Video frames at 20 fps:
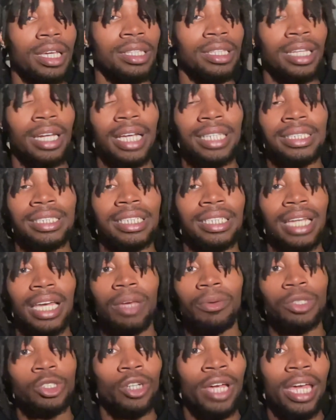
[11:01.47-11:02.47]
Then I seen that he
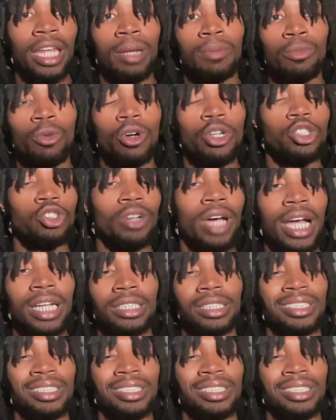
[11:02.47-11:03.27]
was gaining more traction,